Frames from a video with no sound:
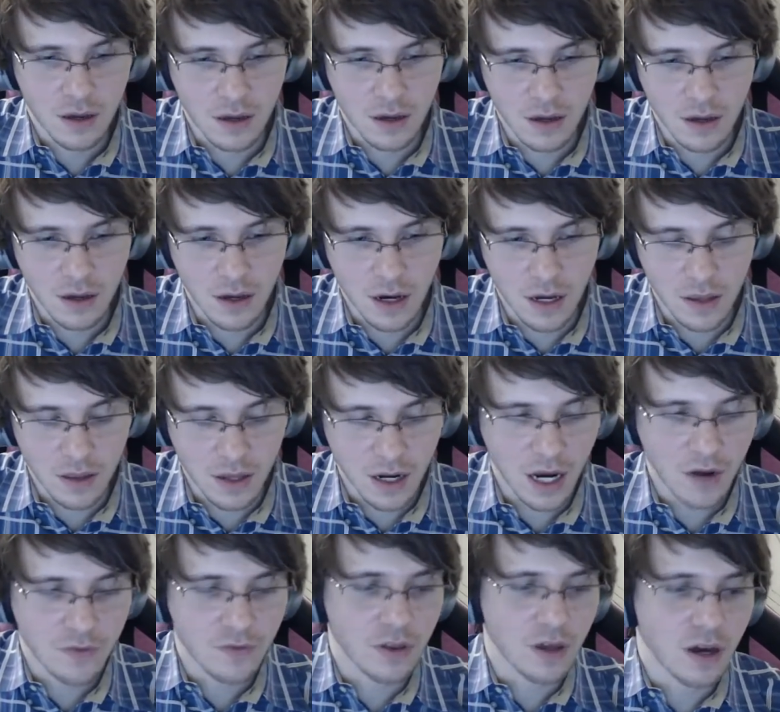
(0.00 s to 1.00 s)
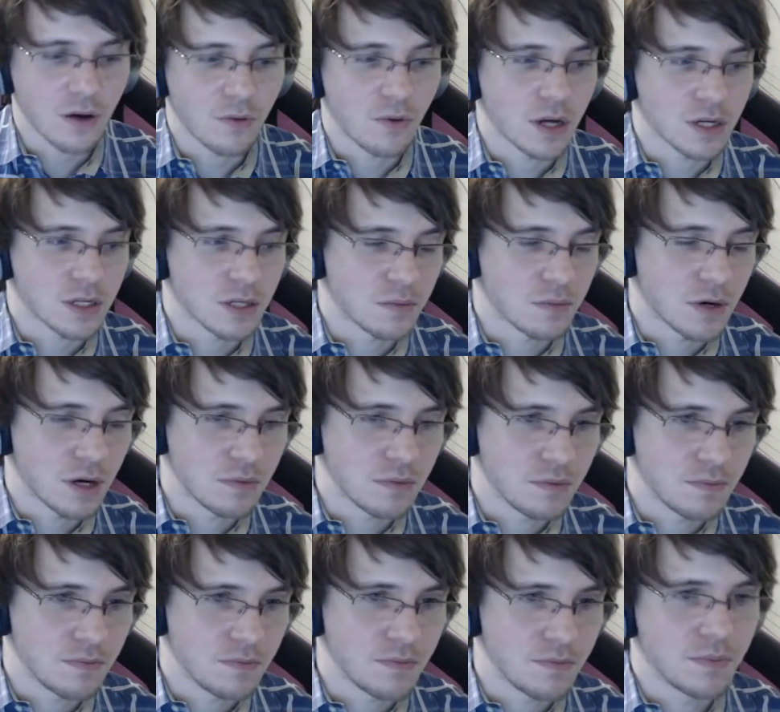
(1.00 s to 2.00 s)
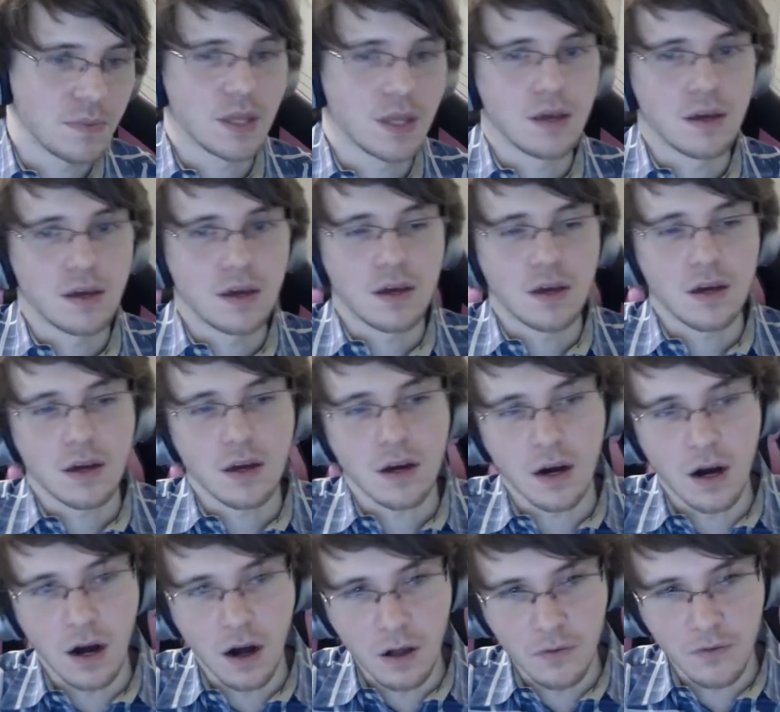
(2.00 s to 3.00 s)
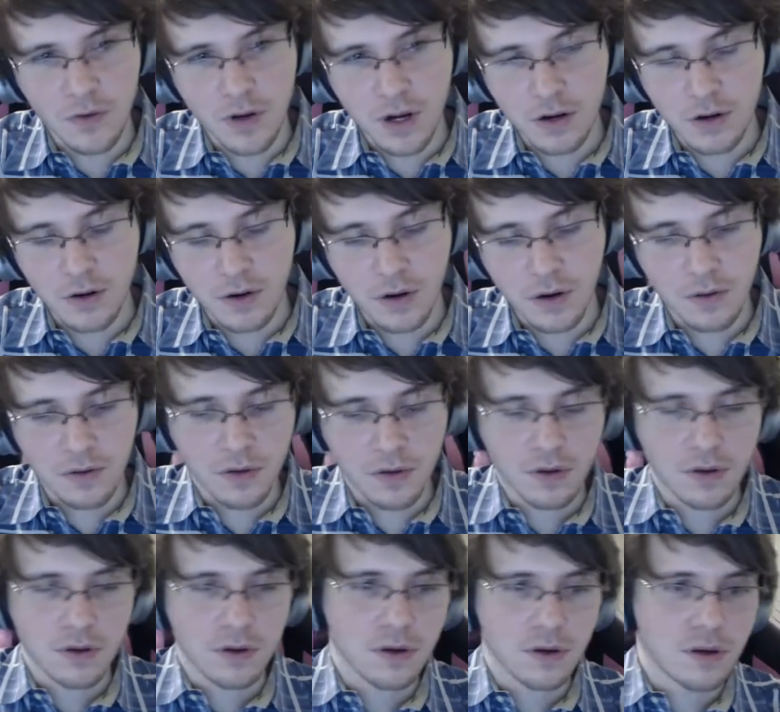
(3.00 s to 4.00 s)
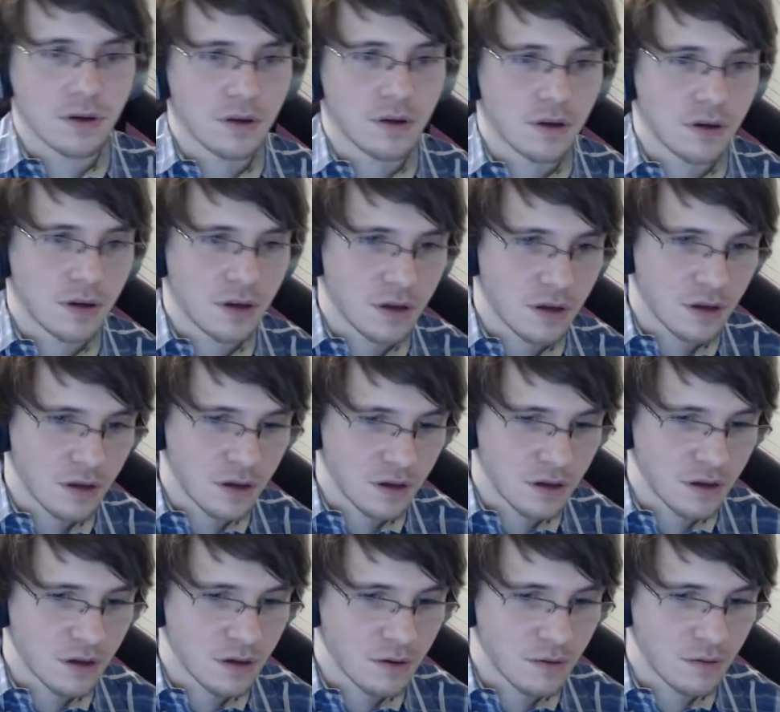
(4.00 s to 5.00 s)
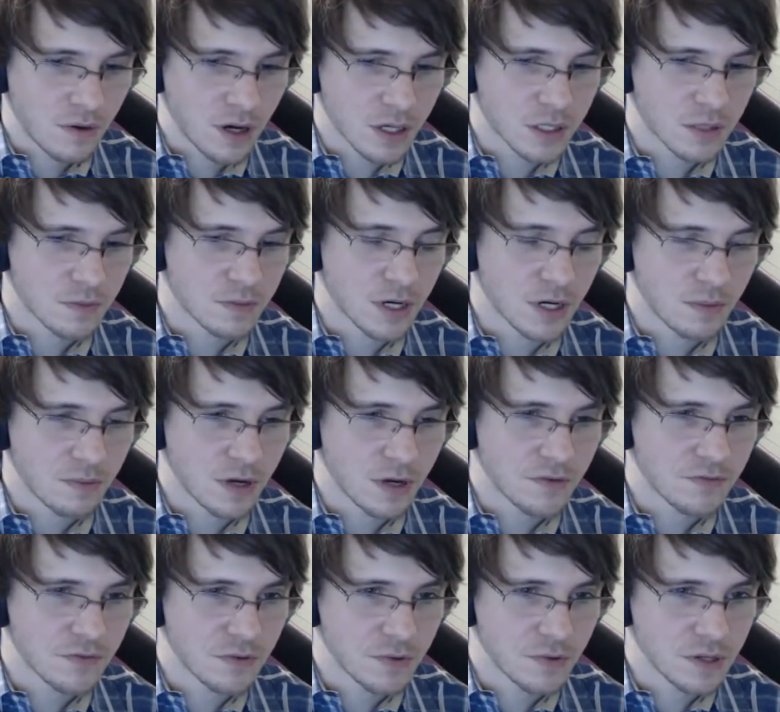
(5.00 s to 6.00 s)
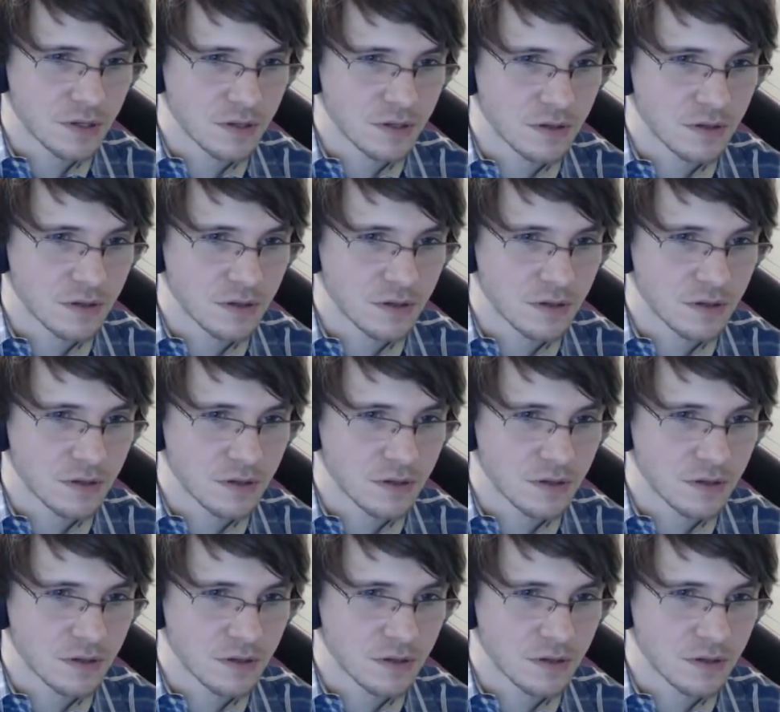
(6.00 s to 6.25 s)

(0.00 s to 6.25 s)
and then after that watch the problem all of it on your own watch the problem afterwards